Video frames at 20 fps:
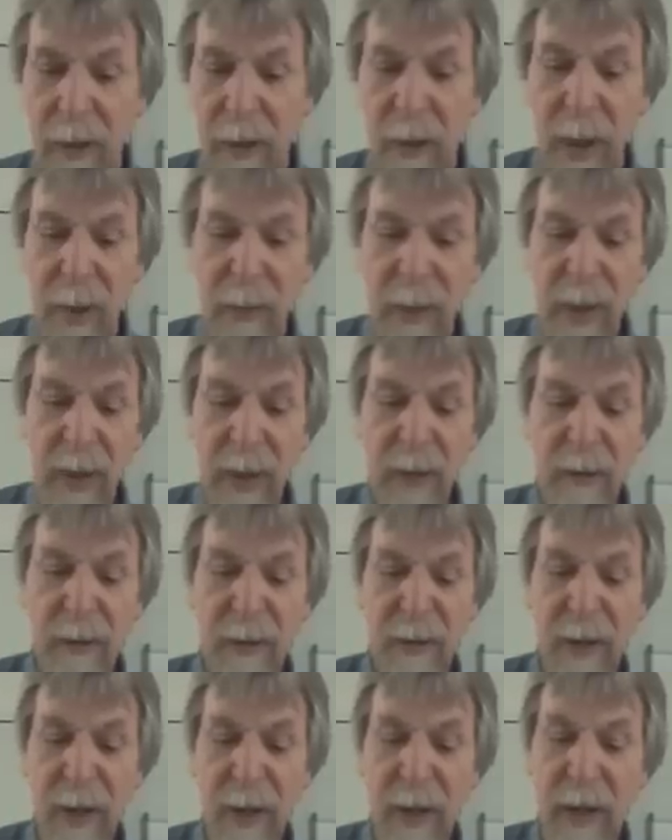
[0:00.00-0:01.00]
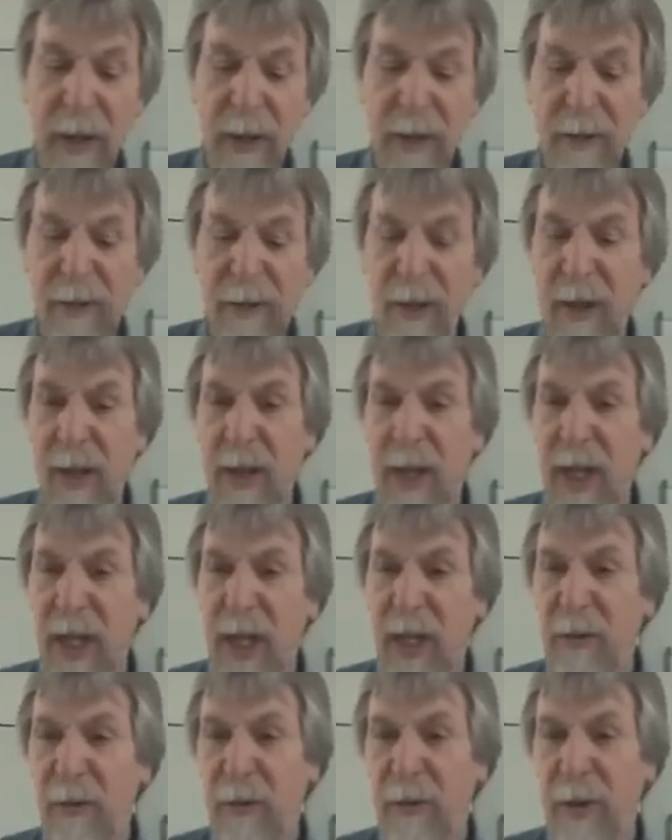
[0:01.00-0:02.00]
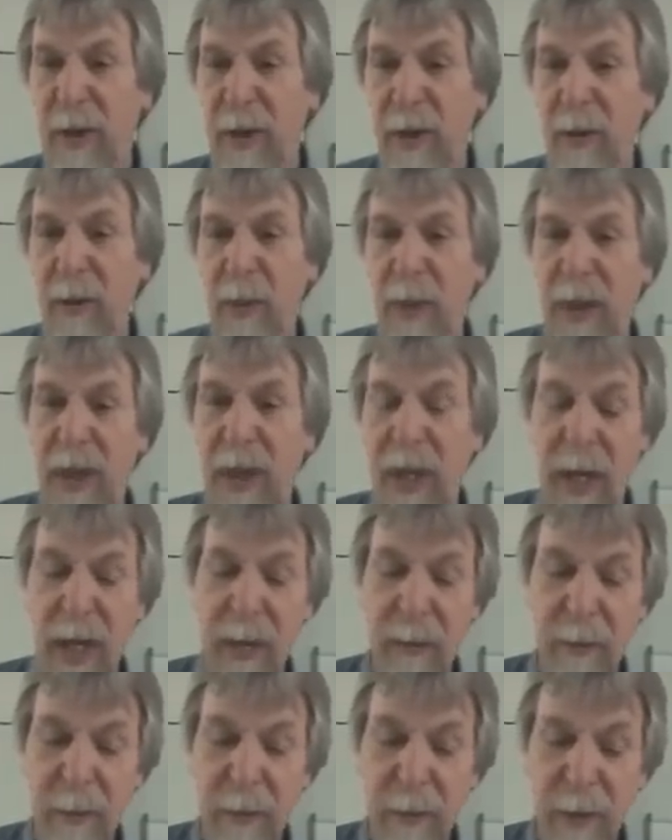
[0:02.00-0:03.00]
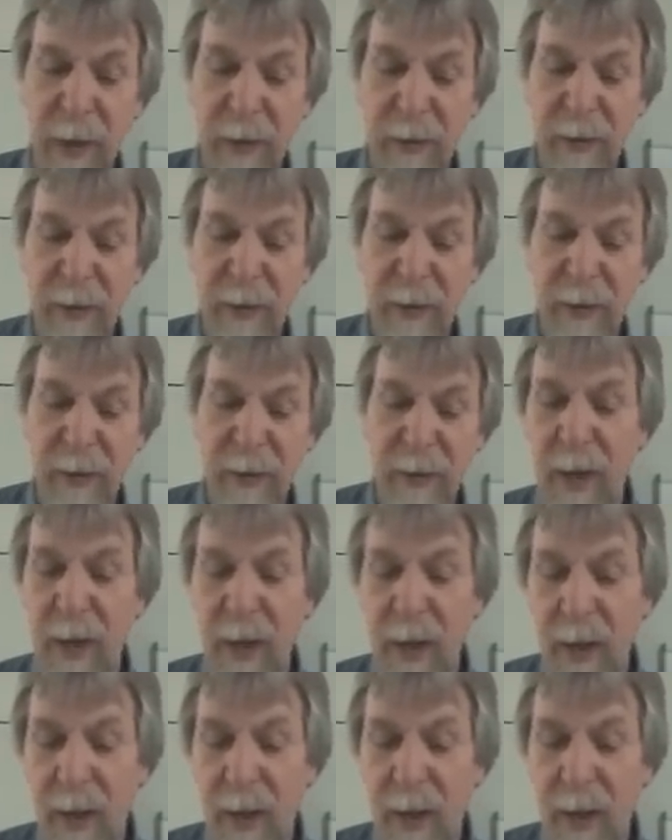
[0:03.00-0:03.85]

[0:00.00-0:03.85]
That means, let's say, if we have, say,